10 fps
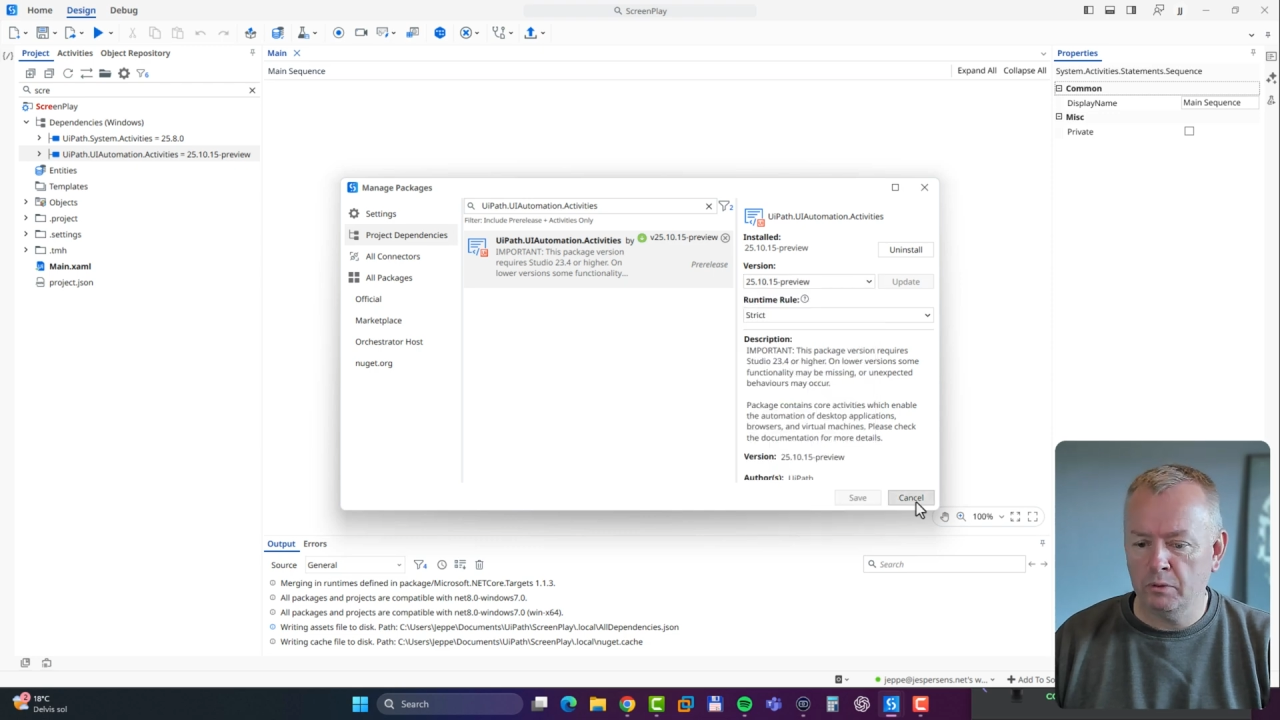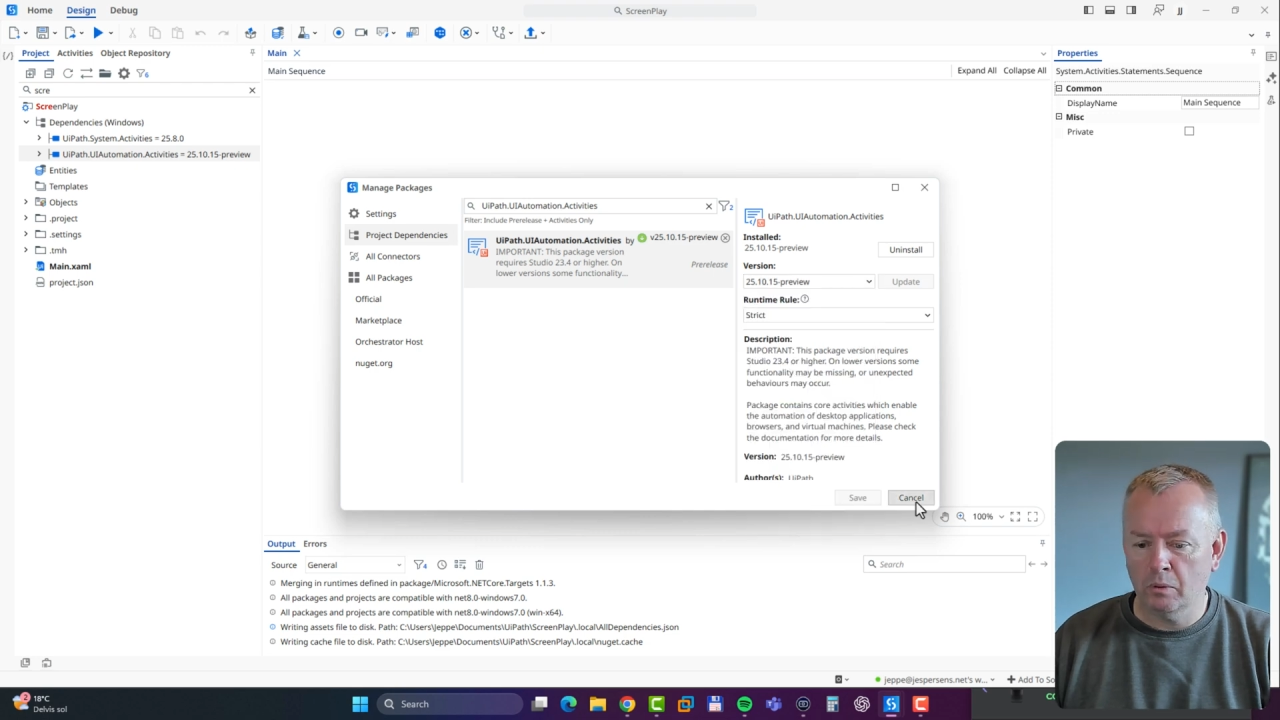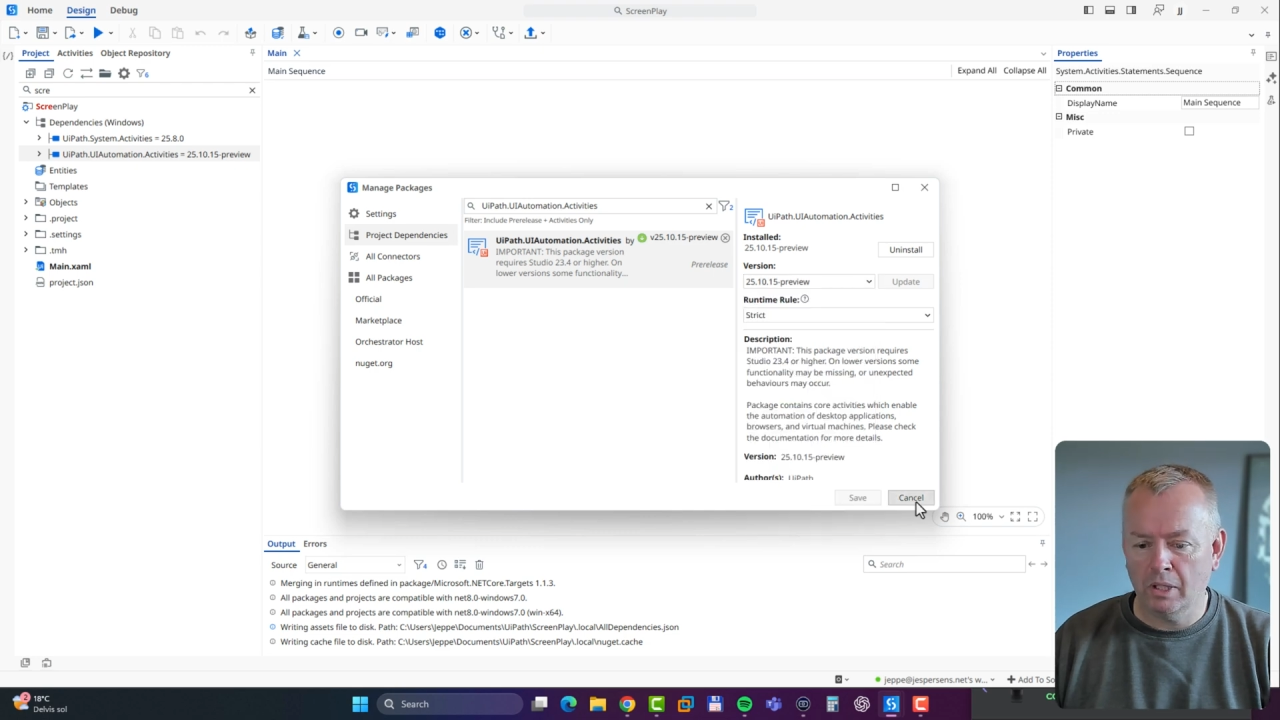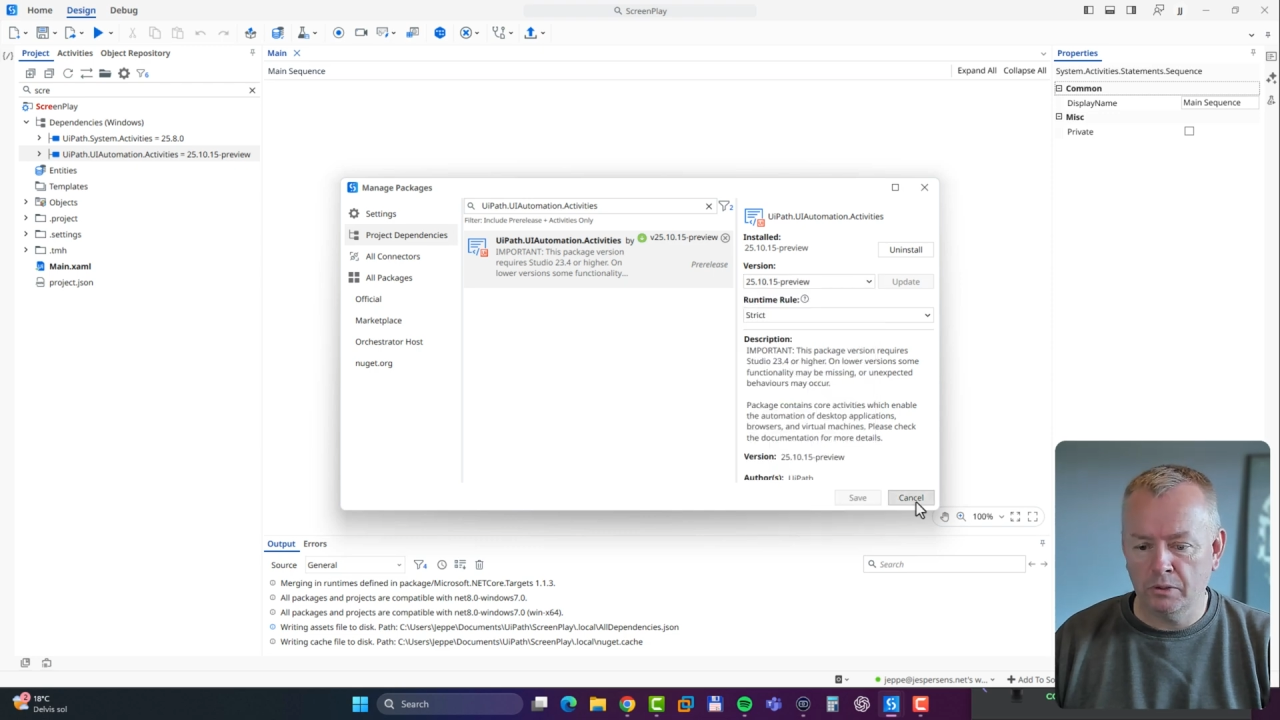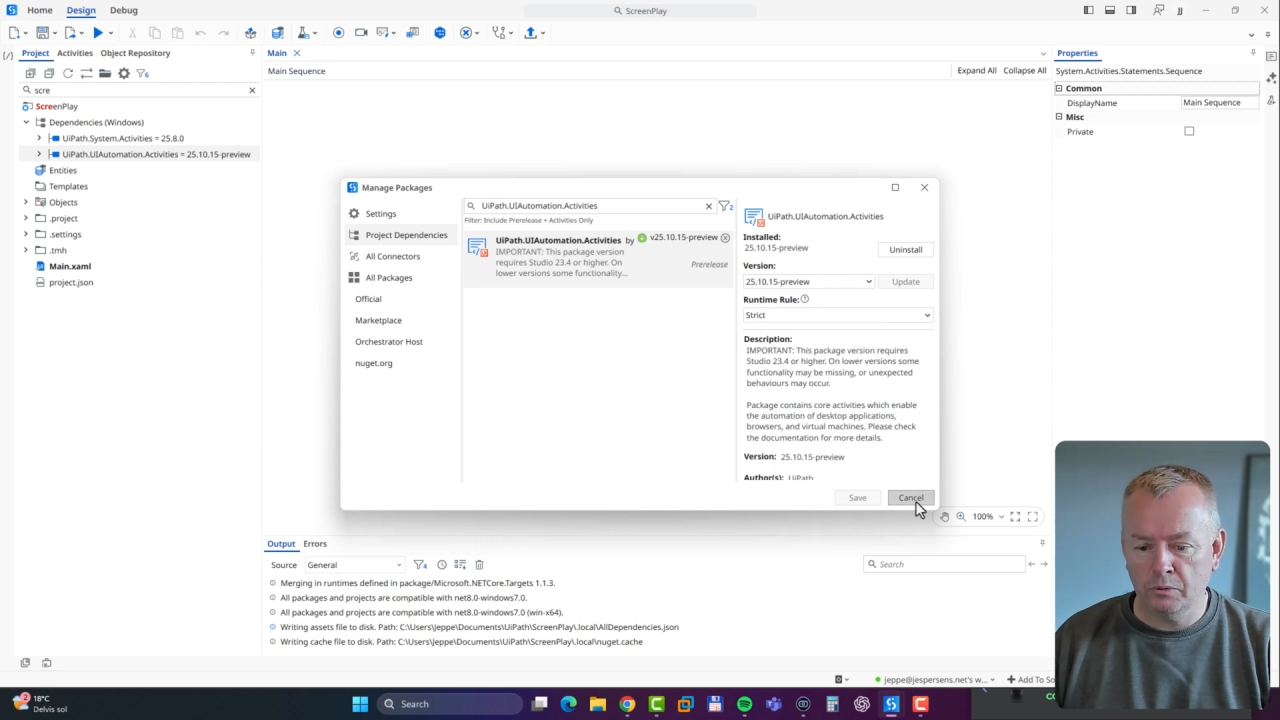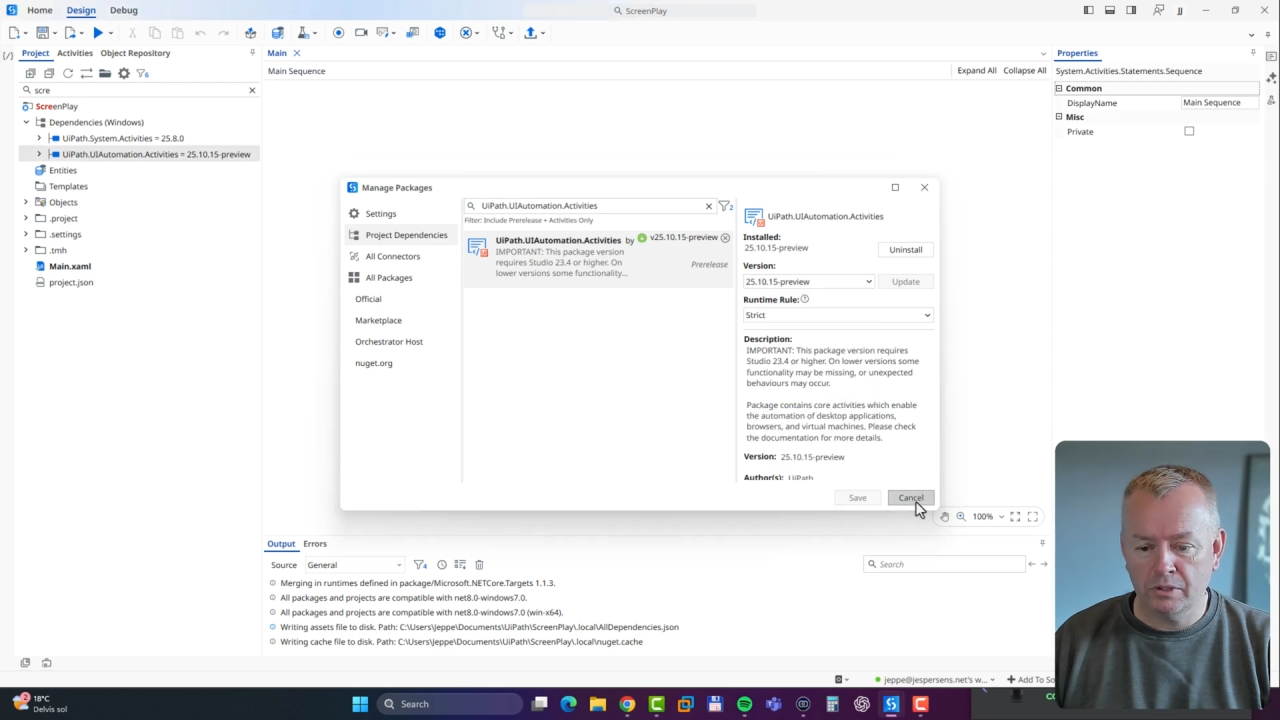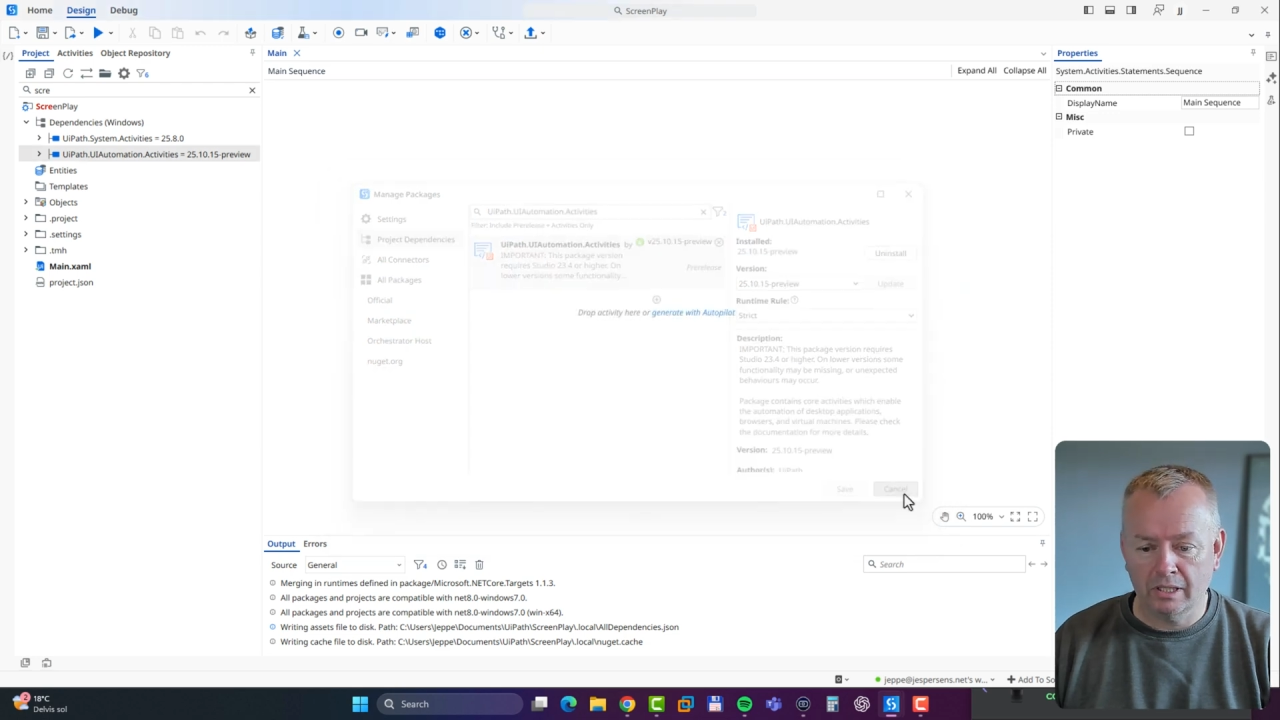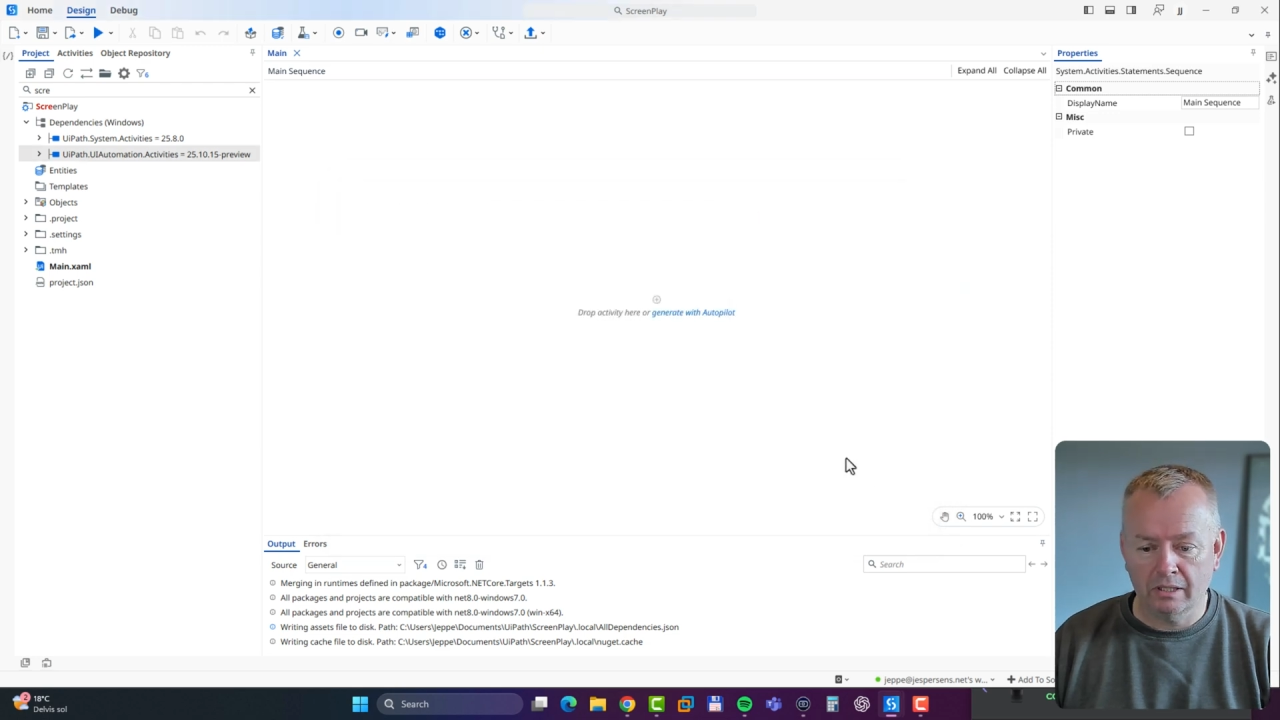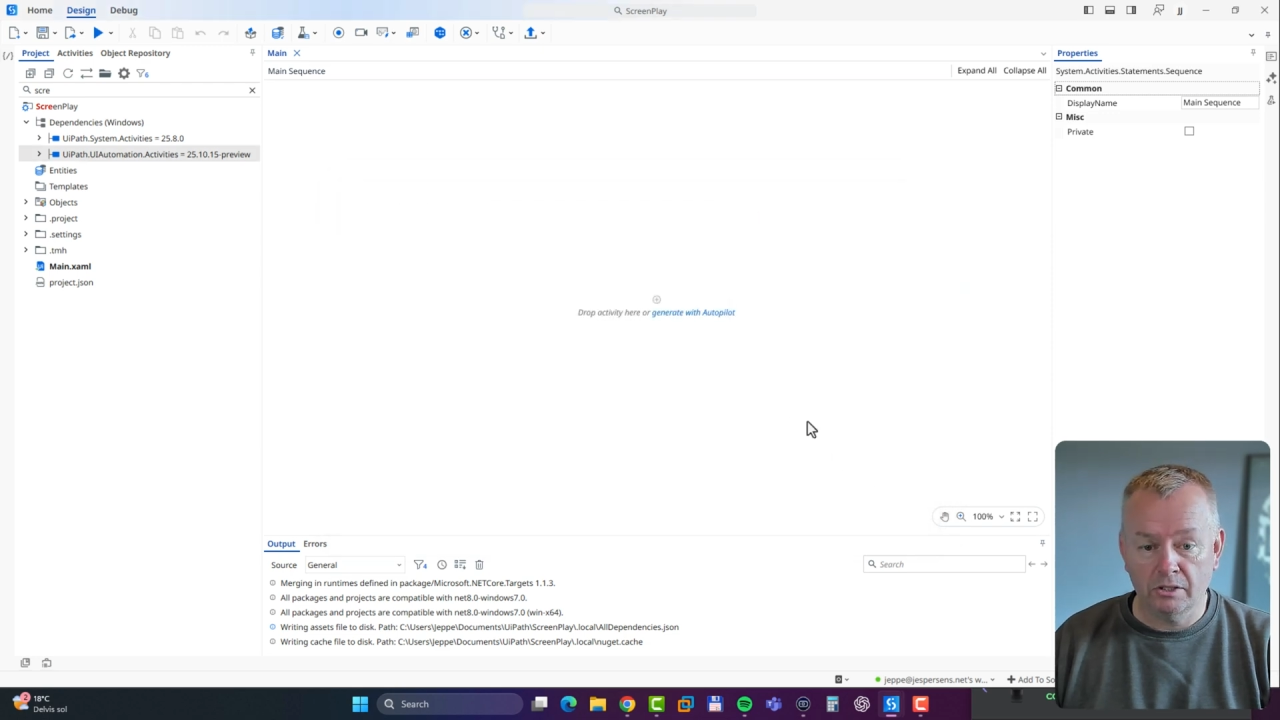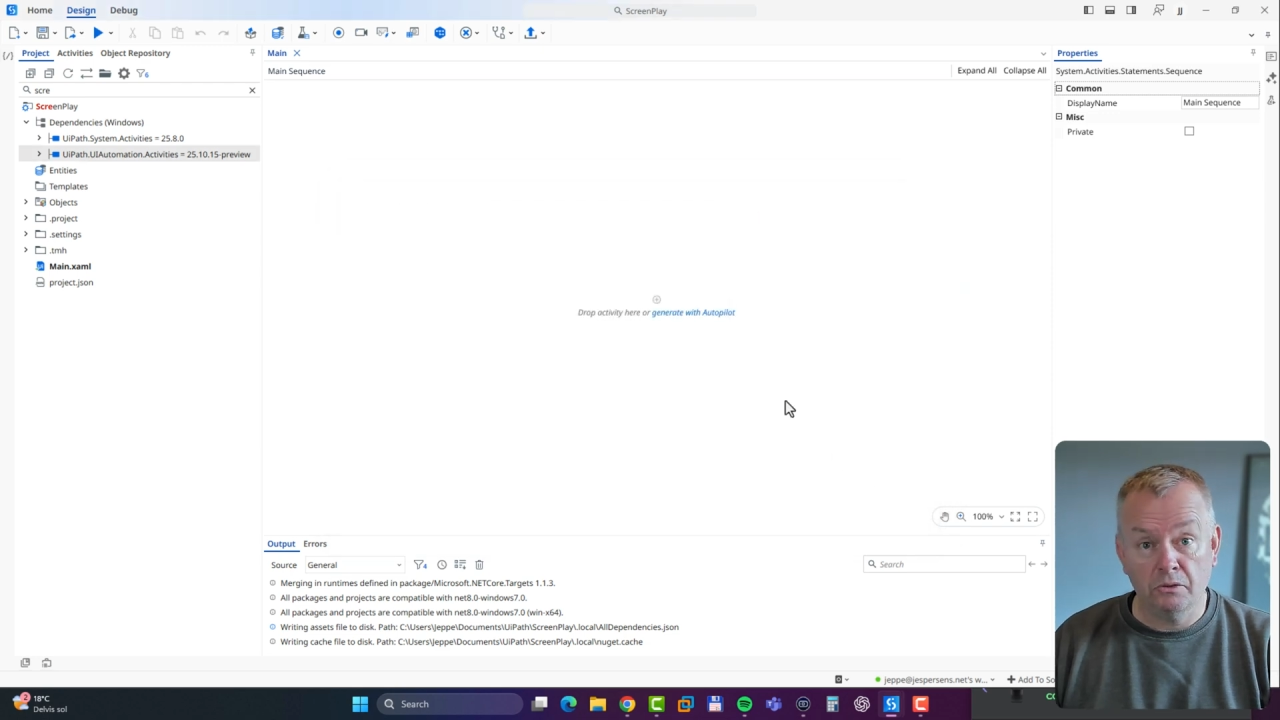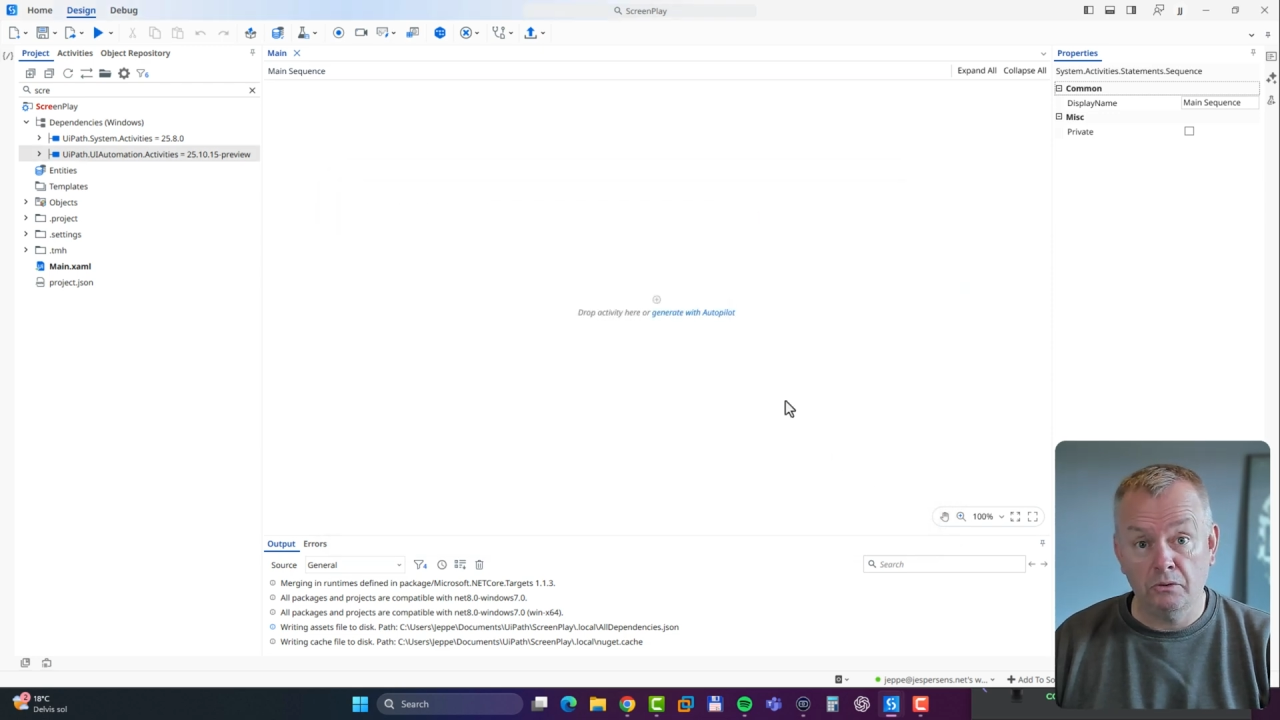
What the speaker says: you are using